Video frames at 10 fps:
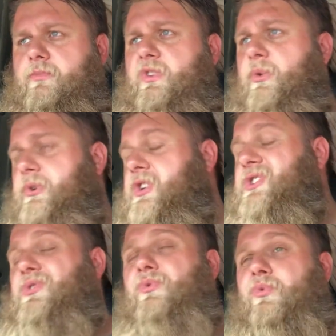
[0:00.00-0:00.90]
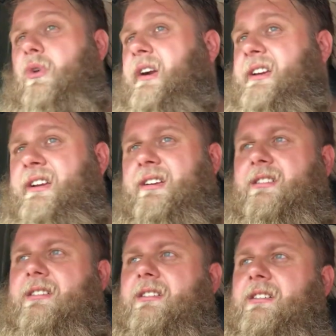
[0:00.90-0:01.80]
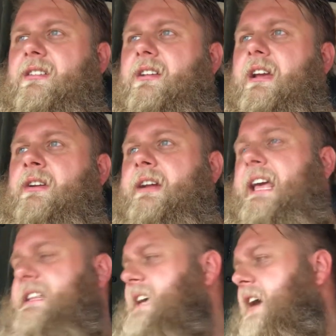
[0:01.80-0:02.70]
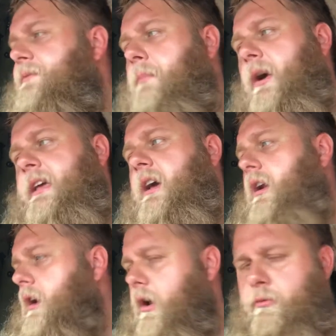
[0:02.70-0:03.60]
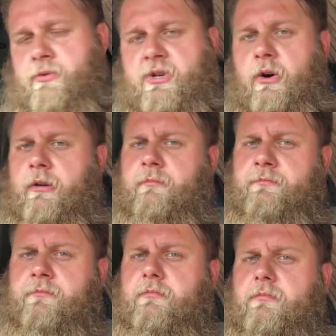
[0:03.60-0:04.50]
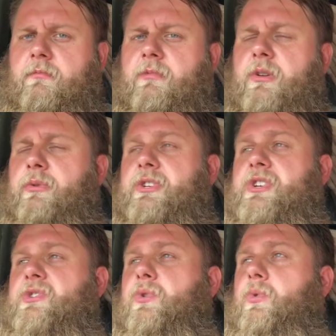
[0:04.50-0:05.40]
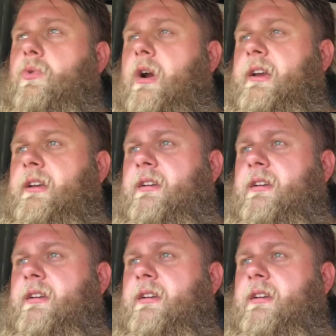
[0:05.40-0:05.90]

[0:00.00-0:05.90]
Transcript: which is great, and I get to have my alone time, which is great,